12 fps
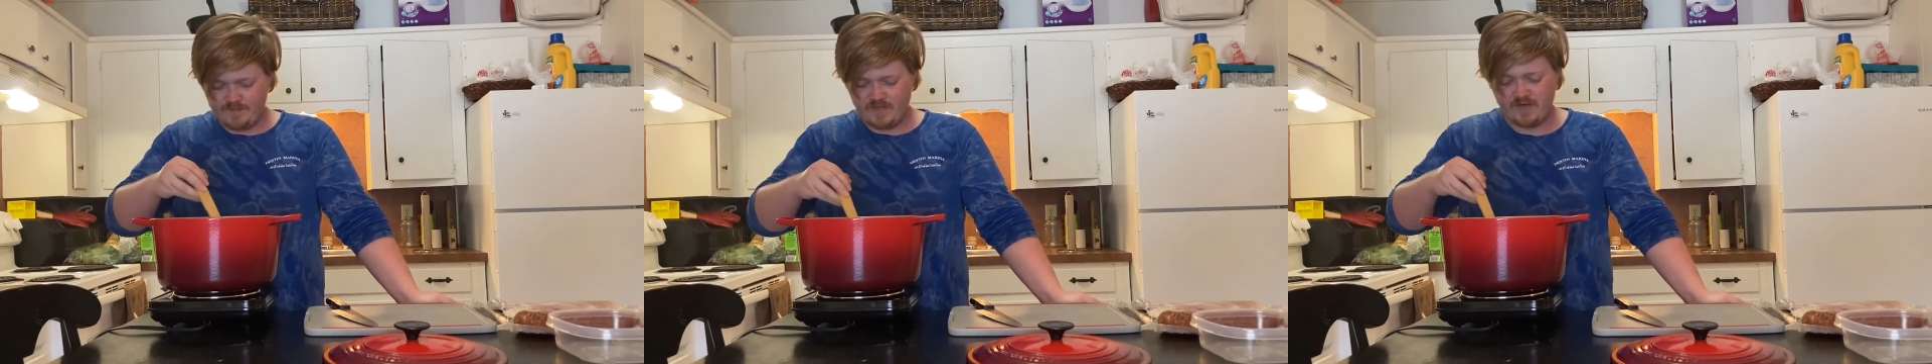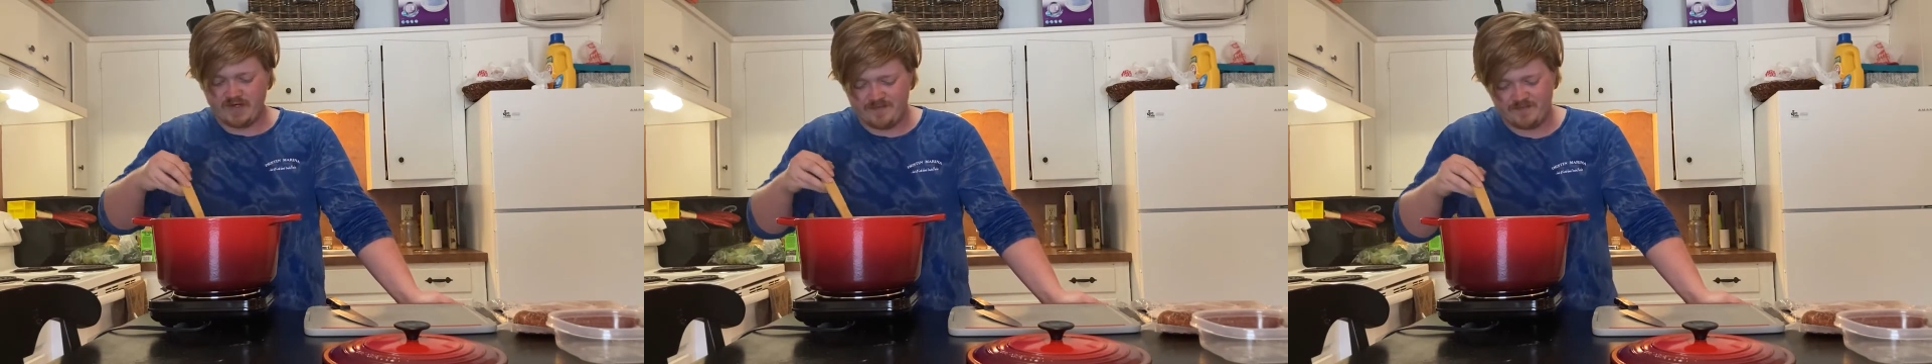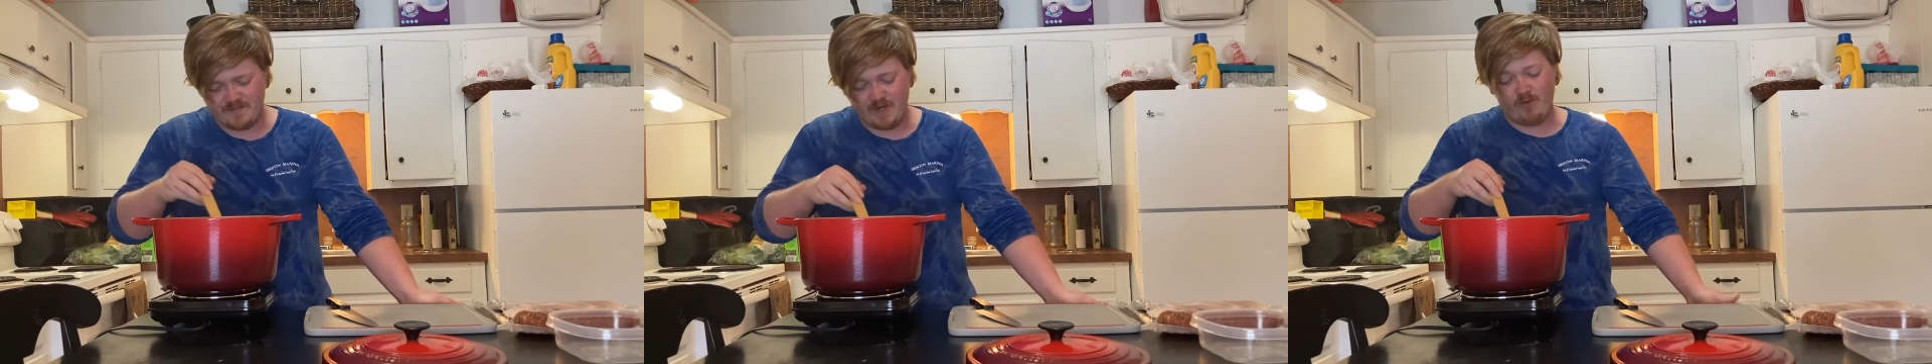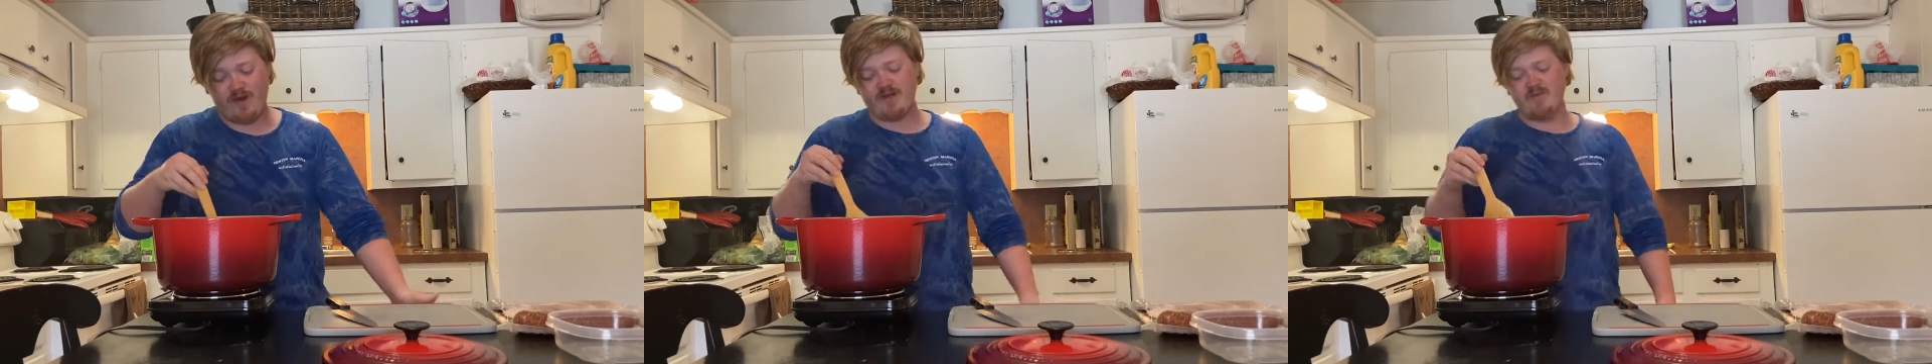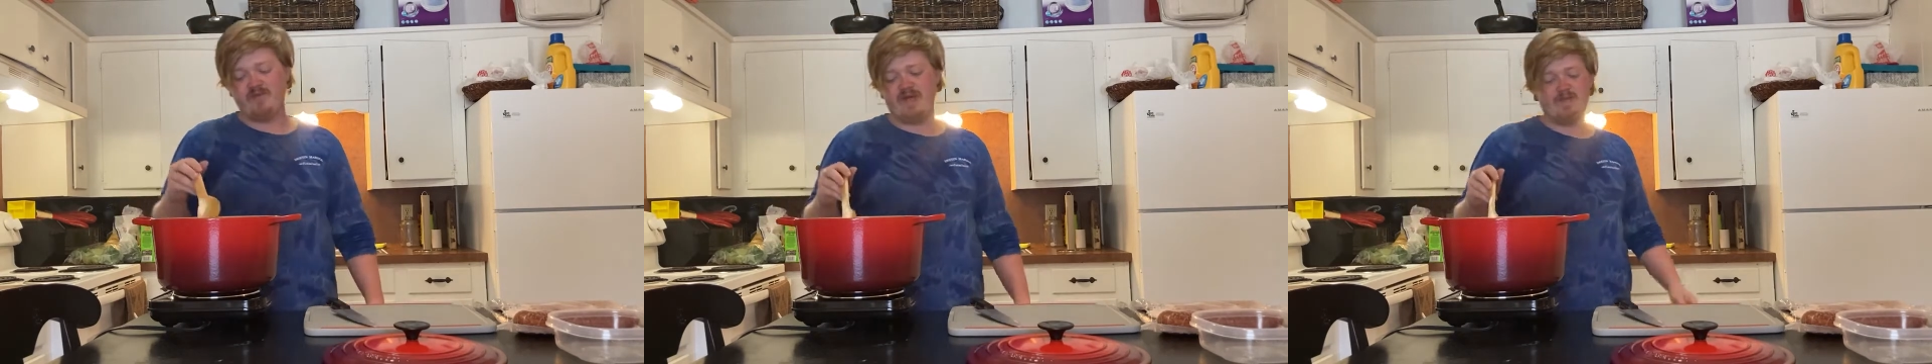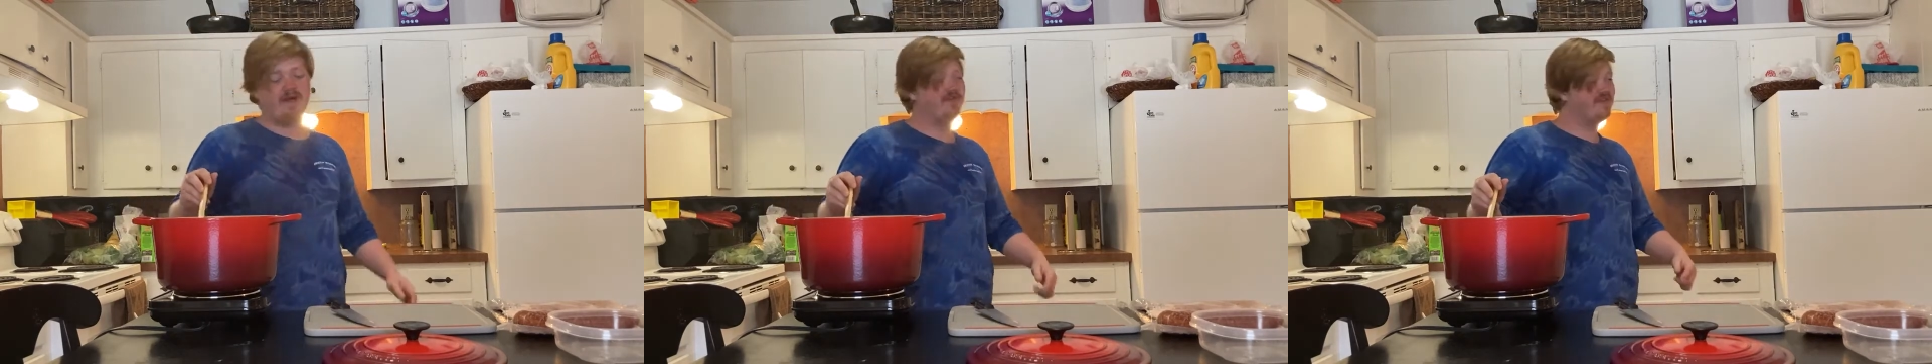Okay, my one
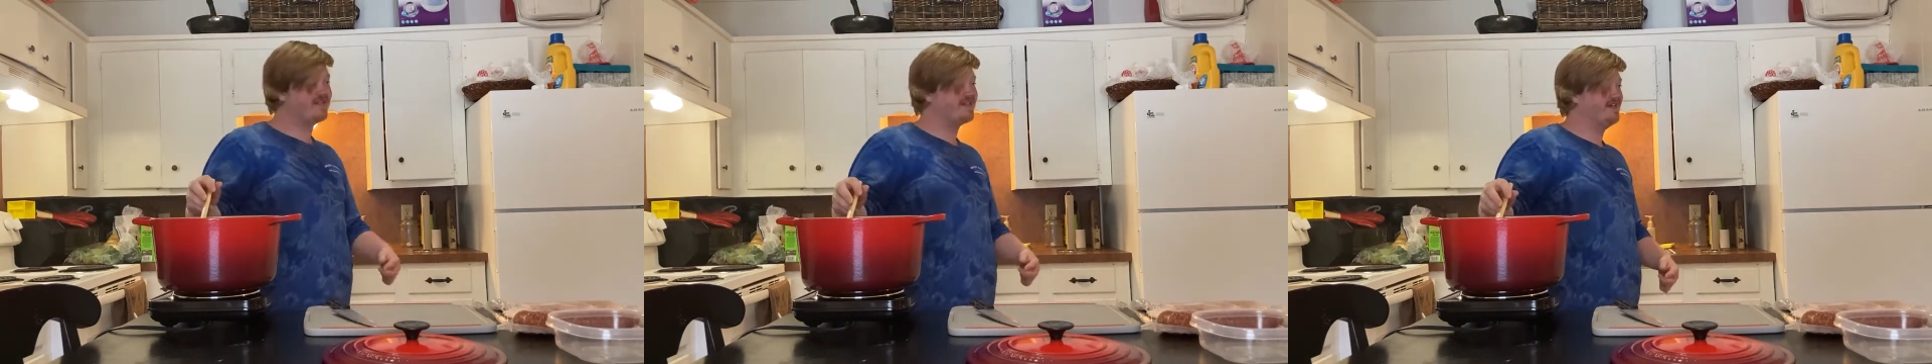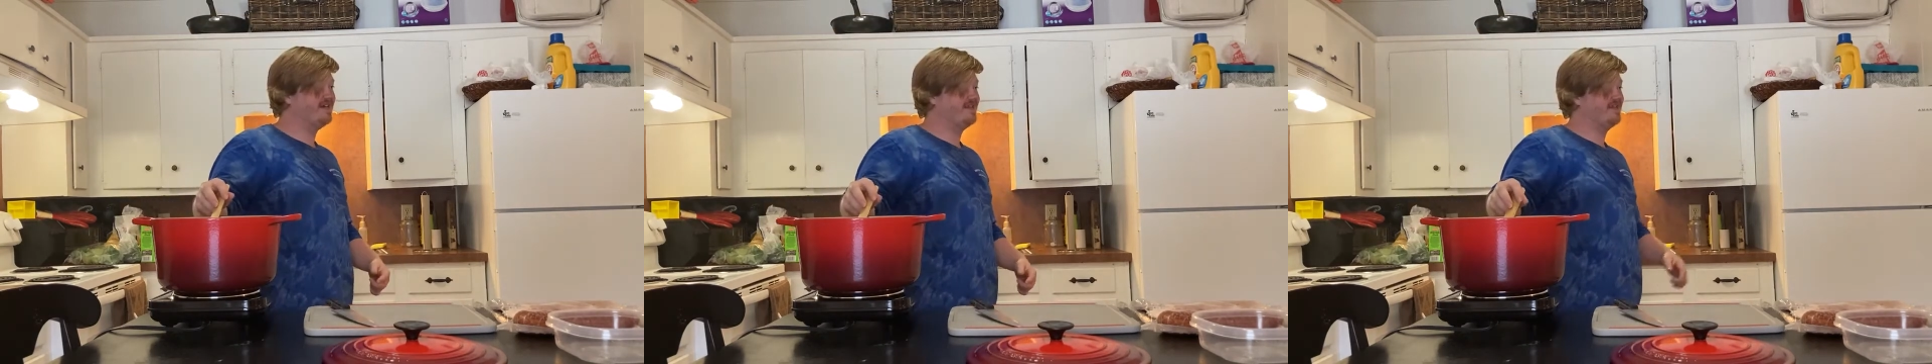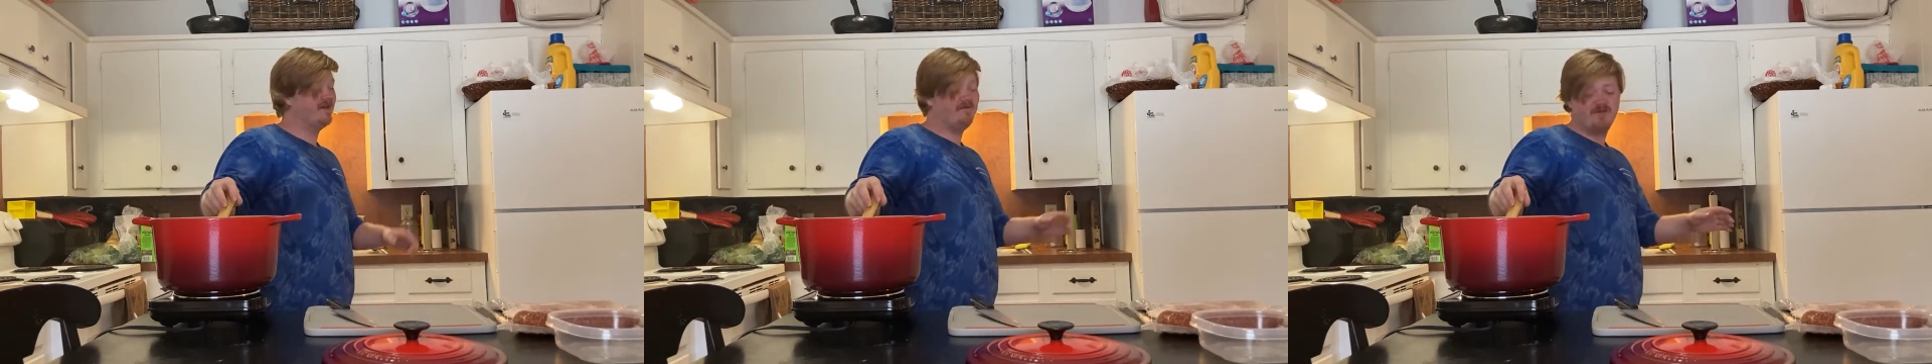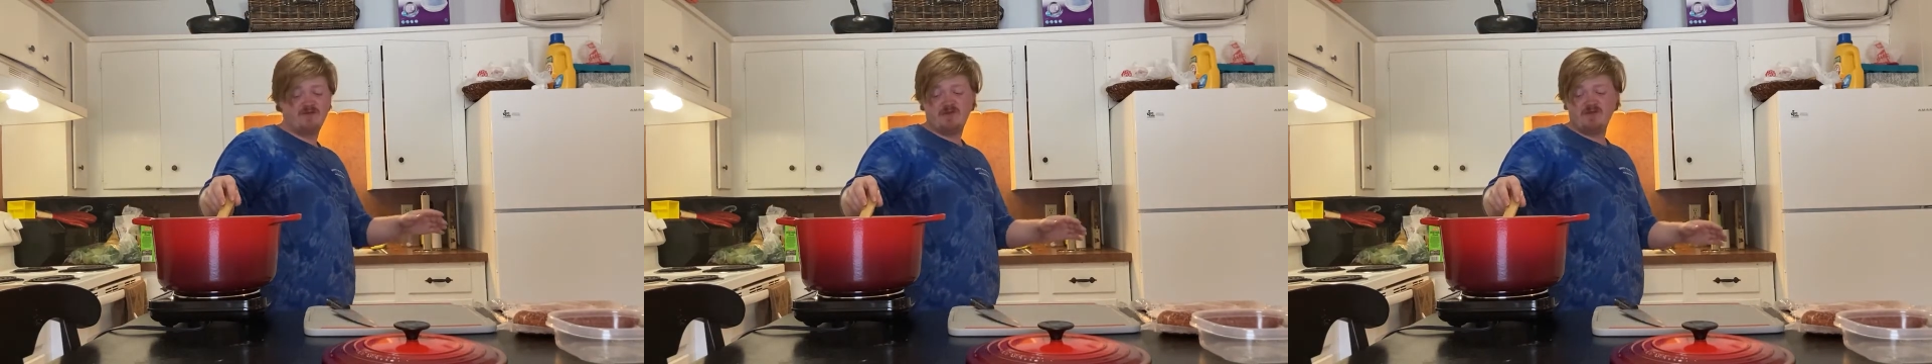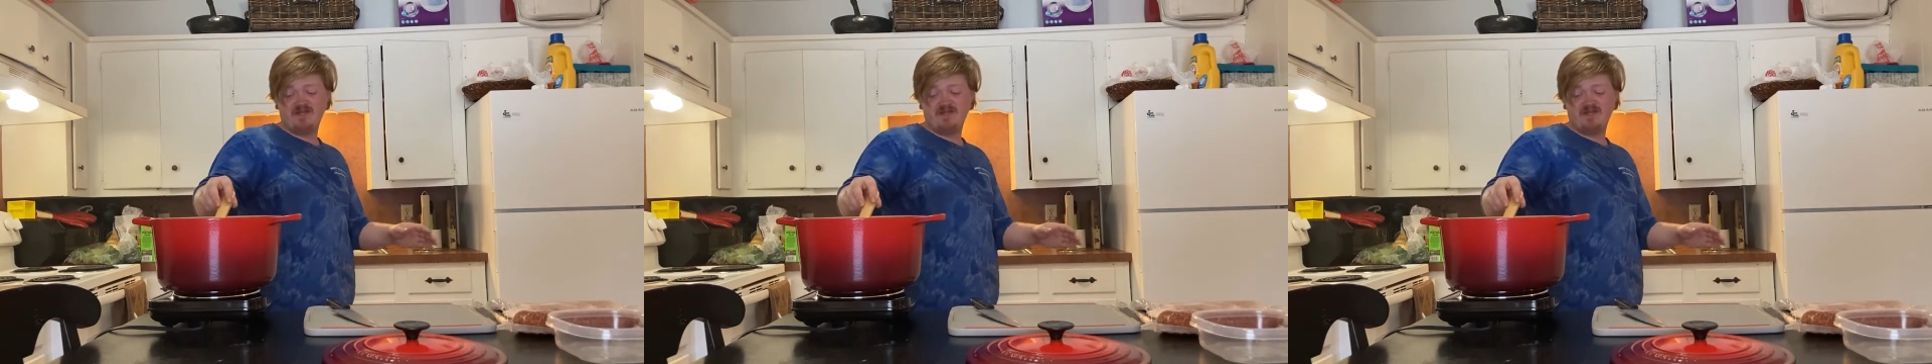complaint about this thing is the difference